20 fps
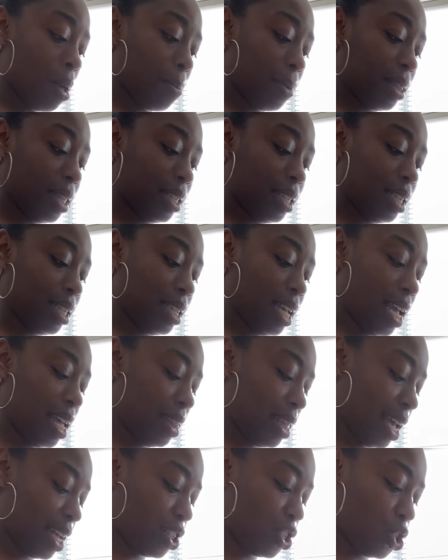But this is
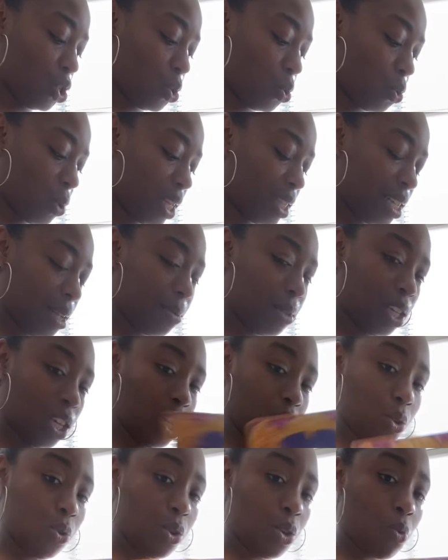saying that you, it's up to
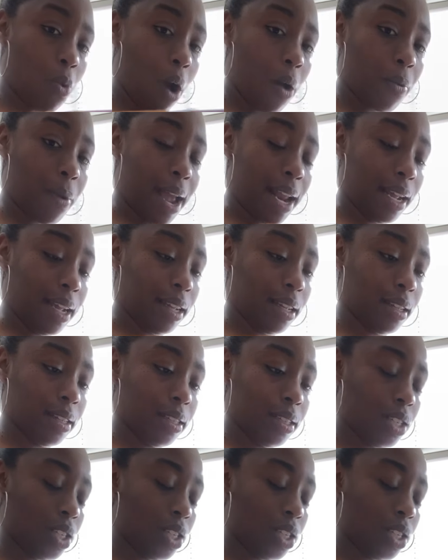you, you are ready.